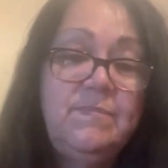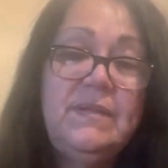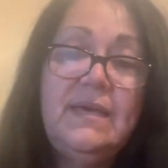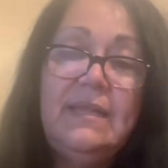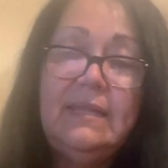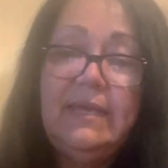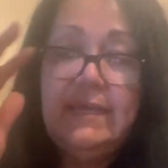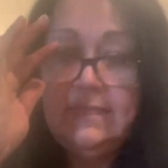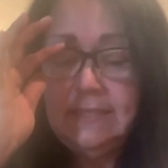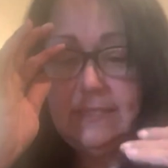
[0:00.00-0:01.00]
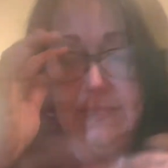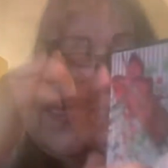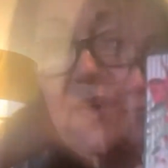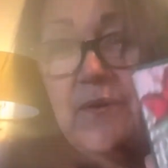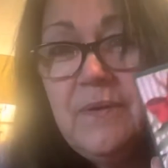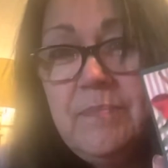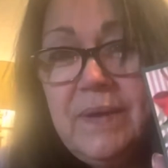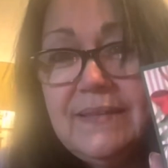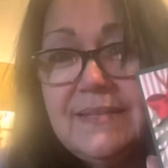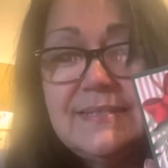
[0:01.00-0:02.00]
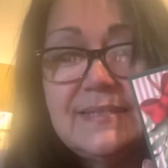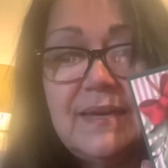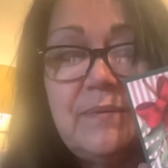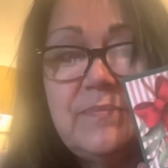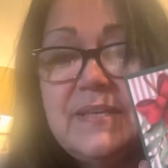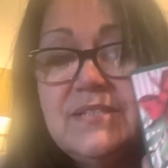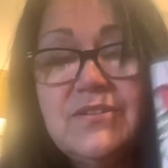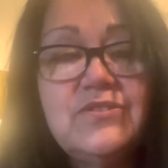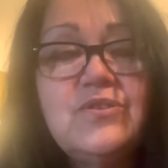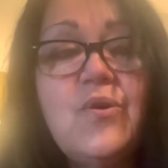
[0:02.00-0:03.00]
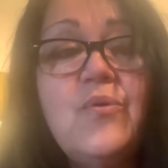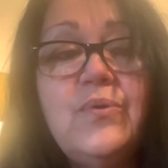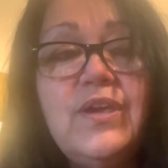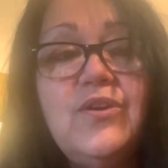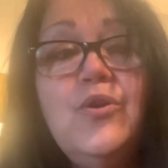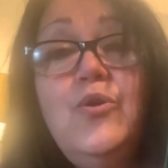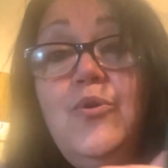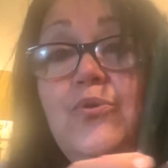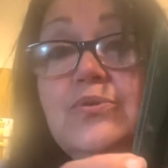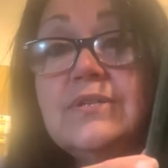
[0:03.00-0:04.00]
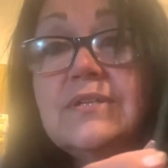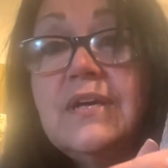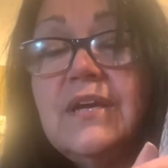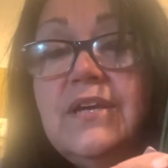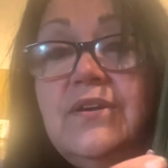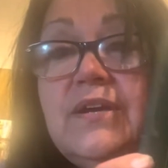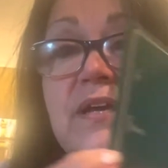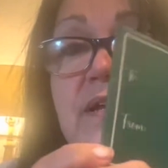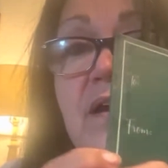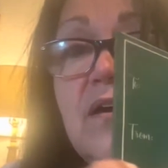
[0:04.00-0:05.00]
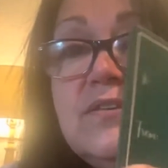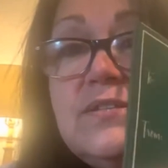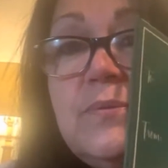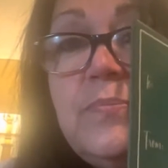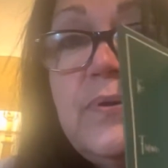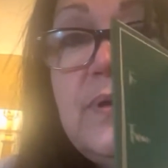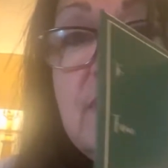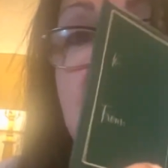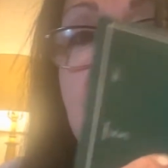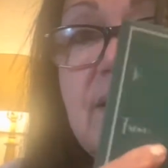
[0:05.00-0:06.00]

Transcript: but not least, we picked these up. These are so cute. You can also put, you